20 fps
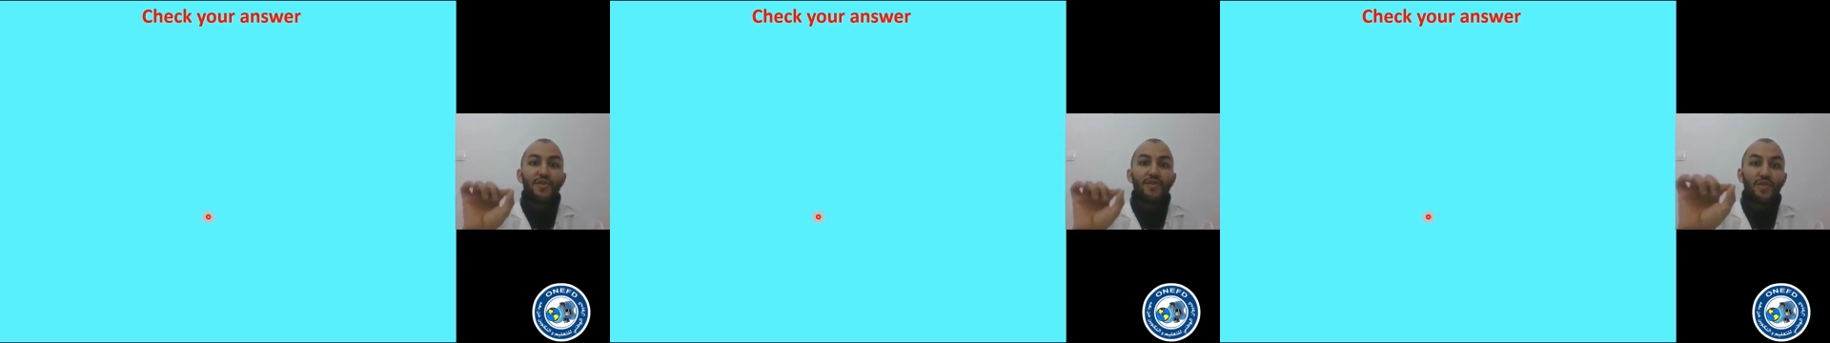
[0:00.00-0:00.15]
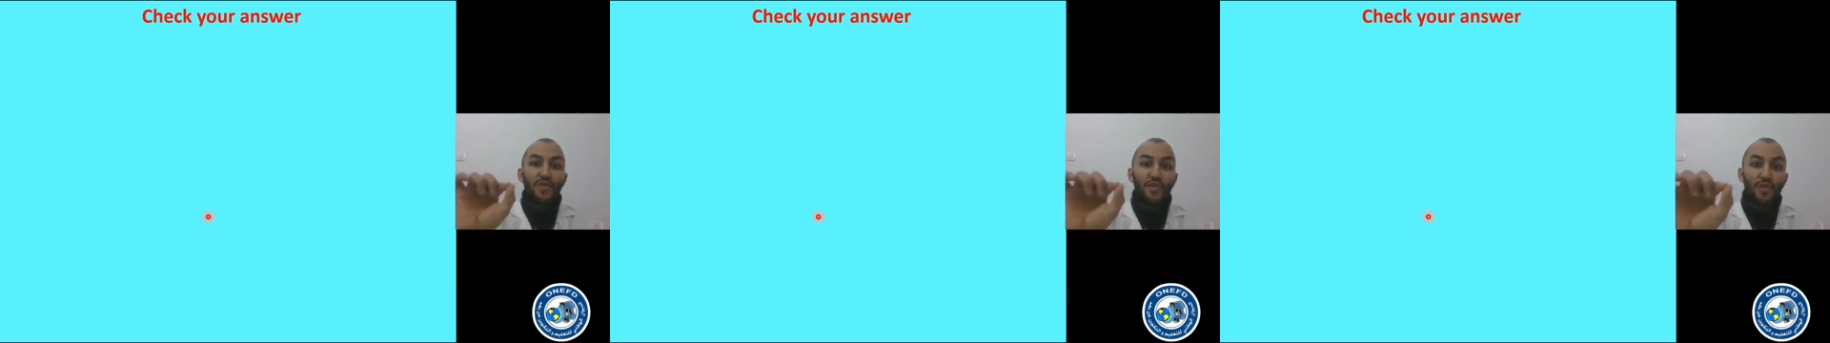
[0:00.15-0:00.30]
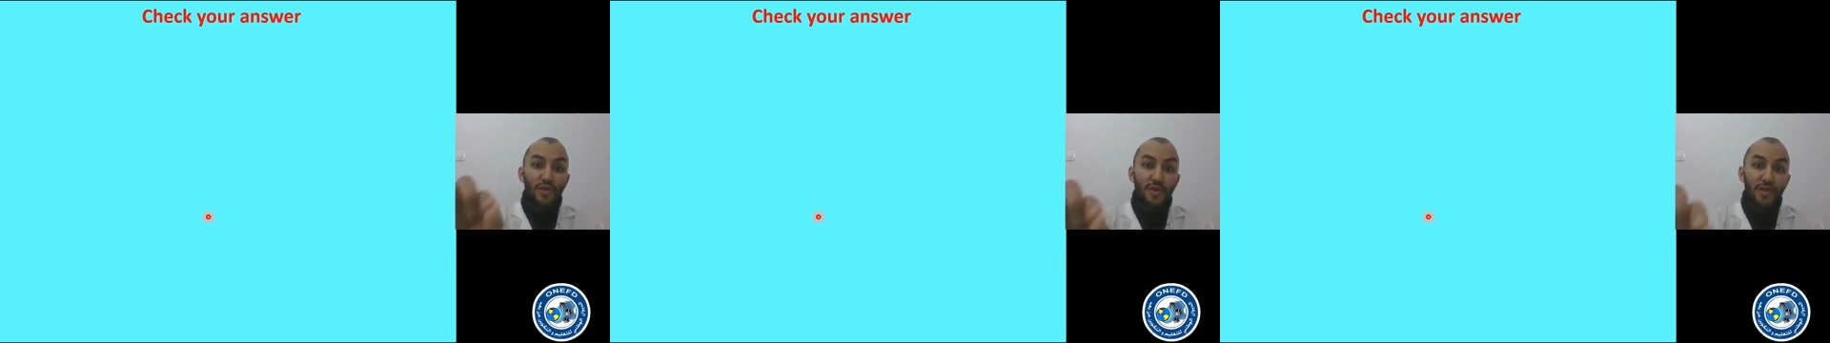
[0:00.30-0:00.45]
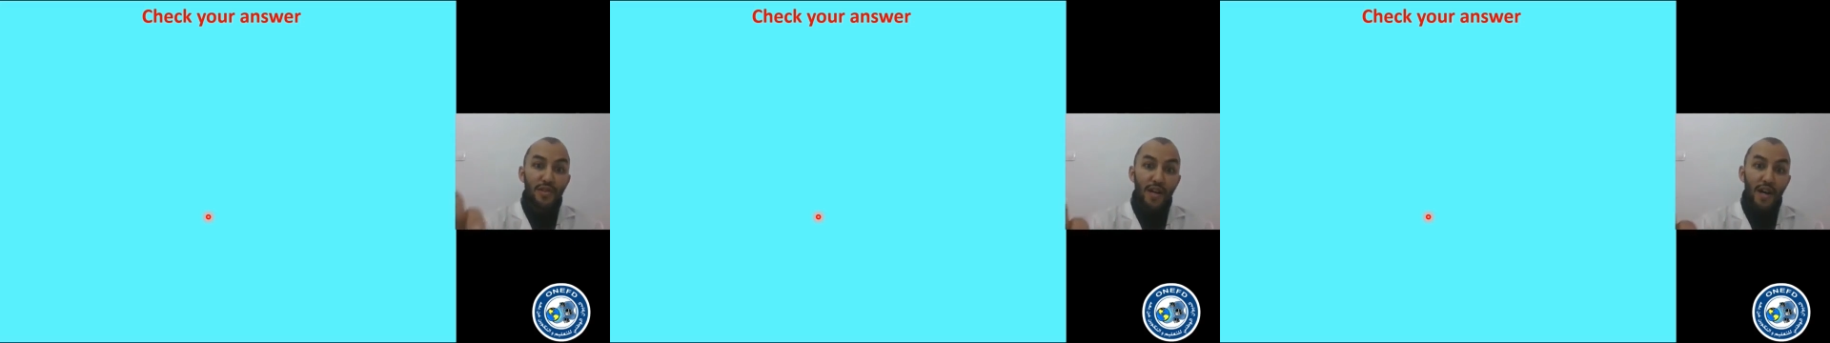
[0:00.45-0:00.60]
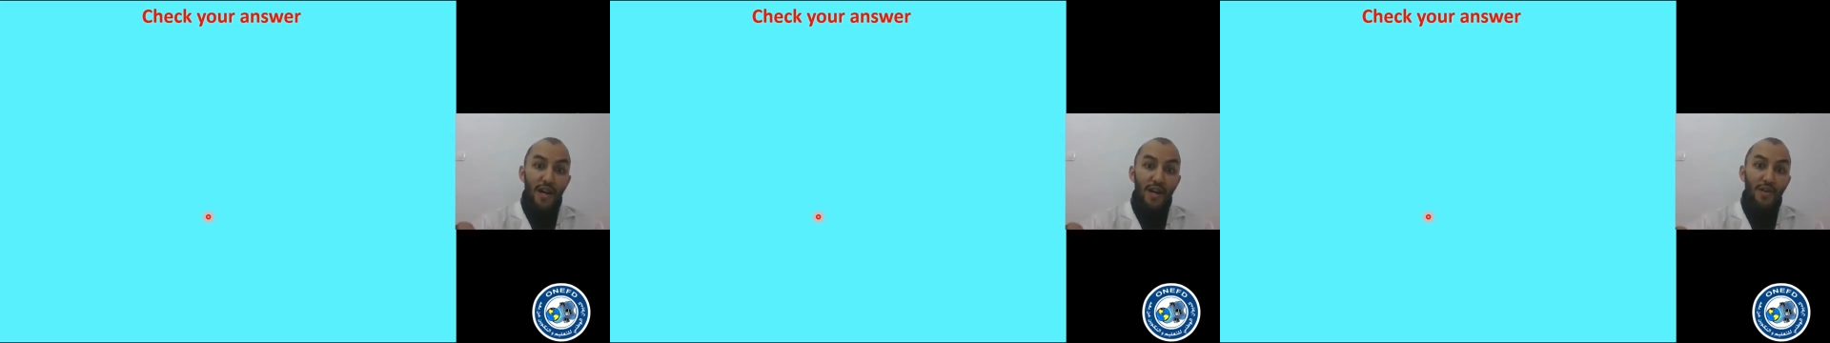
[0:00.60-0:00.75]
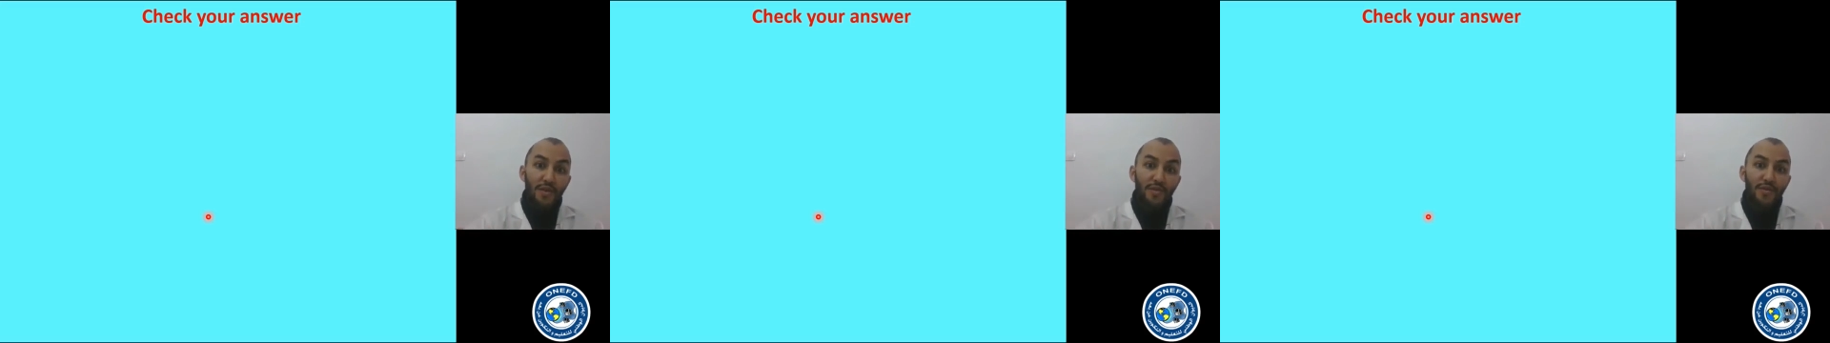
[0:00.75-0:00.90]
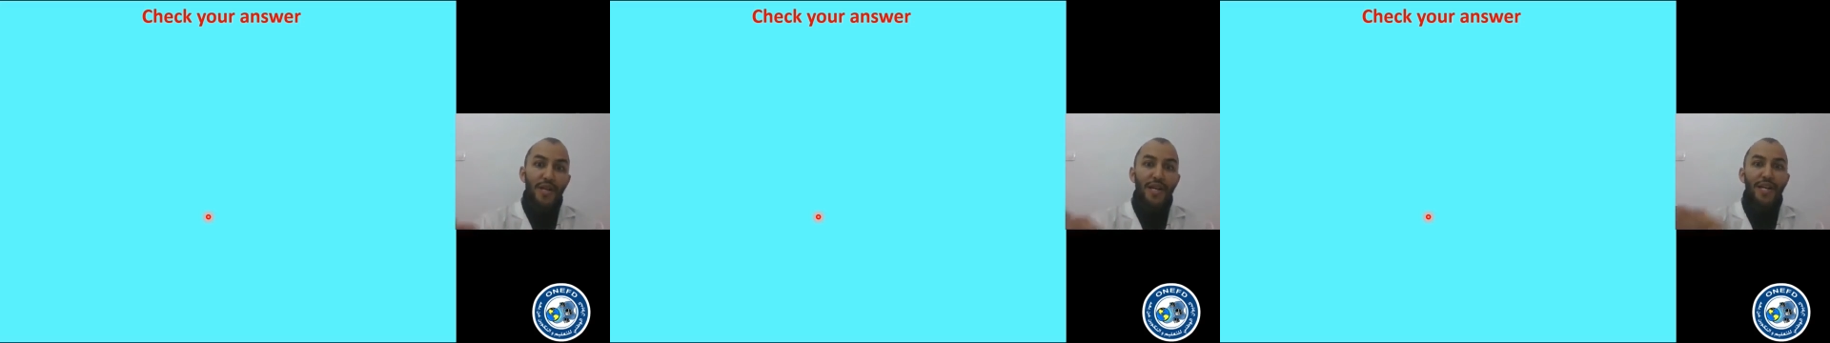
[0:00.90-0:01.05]
yours
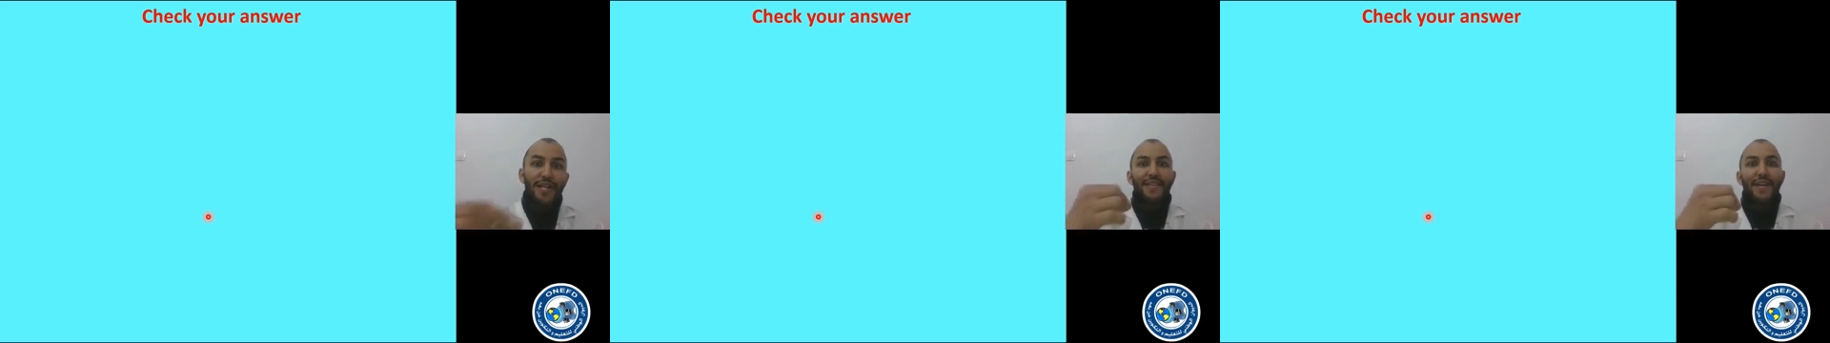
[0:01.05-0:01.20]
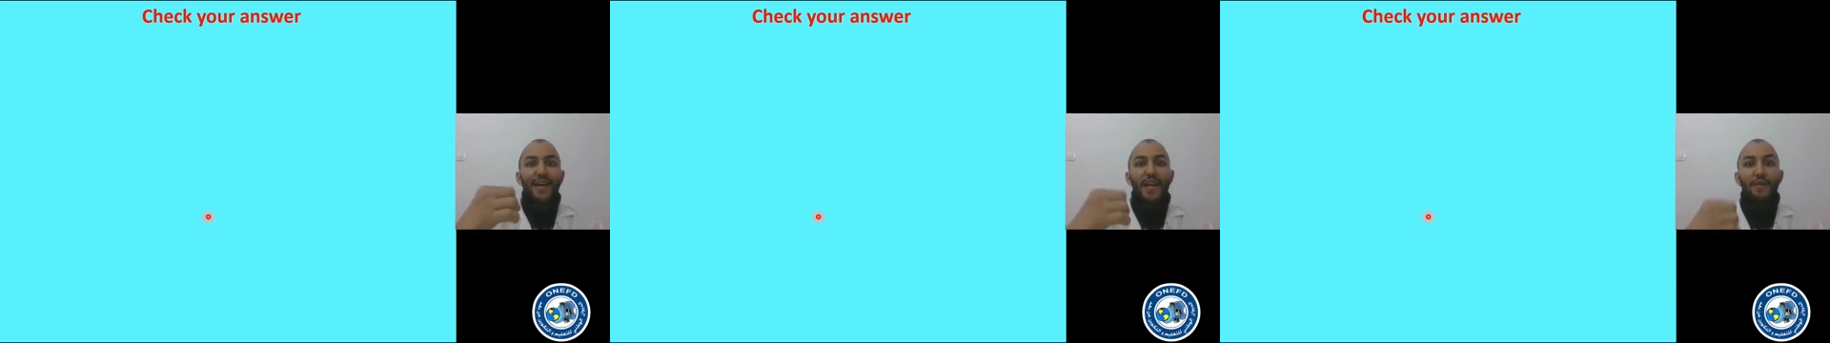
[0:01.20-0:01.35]
are correct